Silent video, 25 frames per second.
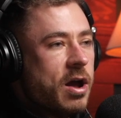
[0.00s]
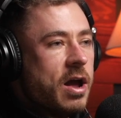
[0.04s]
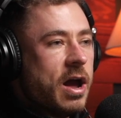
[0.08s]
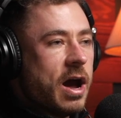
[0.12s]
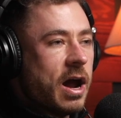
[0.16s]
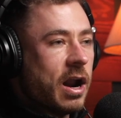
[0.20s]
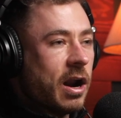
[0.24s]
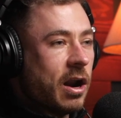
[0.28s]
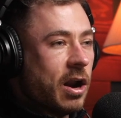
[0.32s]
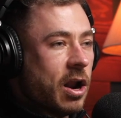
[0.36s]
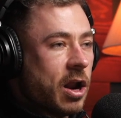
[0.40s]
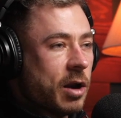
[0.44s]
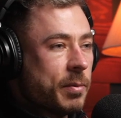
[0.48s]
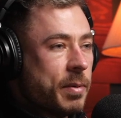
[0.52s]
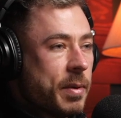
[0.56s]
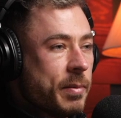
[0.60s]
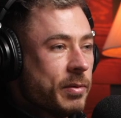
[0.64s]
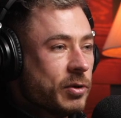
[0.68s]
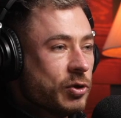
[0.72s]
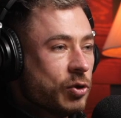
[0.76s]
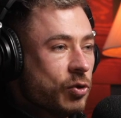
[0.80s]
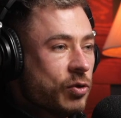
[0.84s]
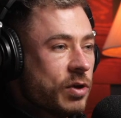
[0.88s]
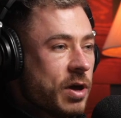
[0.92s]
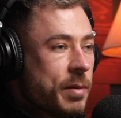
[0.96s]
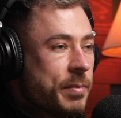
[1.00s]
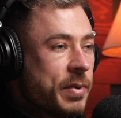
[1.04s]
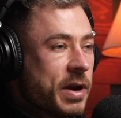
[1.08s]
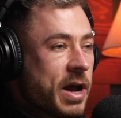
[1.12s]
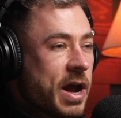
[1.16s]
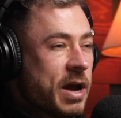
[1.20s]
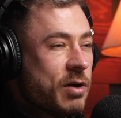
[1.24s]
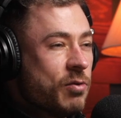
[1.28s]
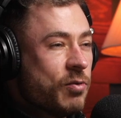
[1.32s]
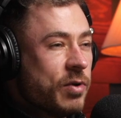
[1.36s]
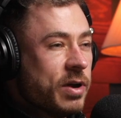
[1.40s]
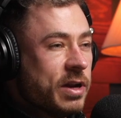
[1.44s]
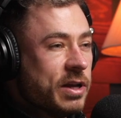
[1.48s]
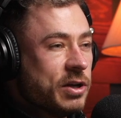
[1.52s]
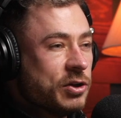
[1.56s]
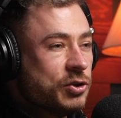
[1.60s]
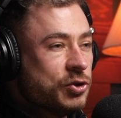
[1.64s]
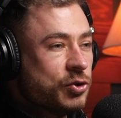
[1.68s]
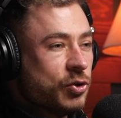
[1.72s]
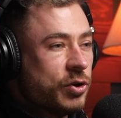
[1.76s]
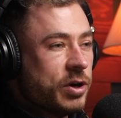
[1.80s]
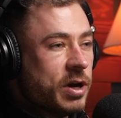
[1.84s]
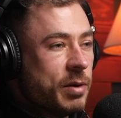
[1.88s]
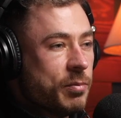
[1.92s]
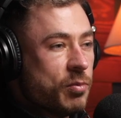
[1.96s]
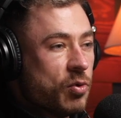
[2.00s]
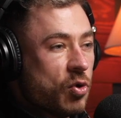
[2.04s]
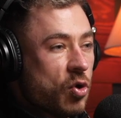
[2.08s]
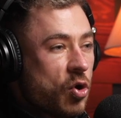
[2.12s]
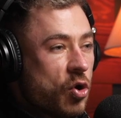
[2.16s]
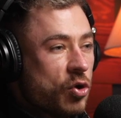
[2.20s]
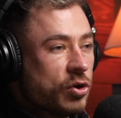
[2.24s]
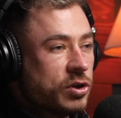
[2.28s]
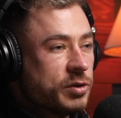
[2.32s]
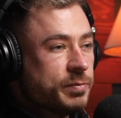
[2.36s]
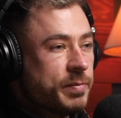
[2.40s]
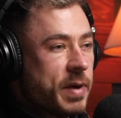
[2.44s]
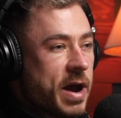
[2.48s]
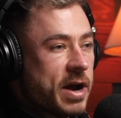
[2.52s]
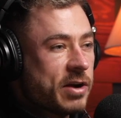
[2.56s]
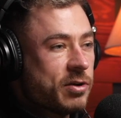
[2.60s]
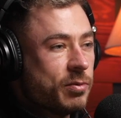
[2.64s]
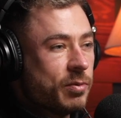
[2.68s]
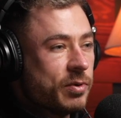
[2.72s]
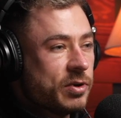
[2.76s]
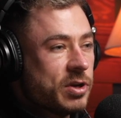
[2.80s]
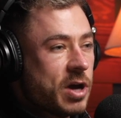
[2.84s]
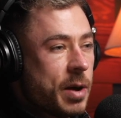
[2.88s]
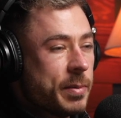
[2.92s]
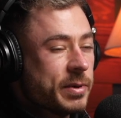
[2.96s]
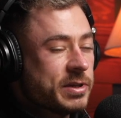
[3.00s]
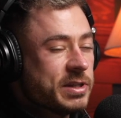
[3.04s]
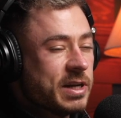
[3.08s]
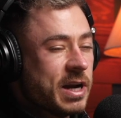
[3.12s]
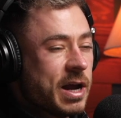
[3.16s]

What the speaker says: And a lot of people do that, but I really enjoy a broad spectrum of topics.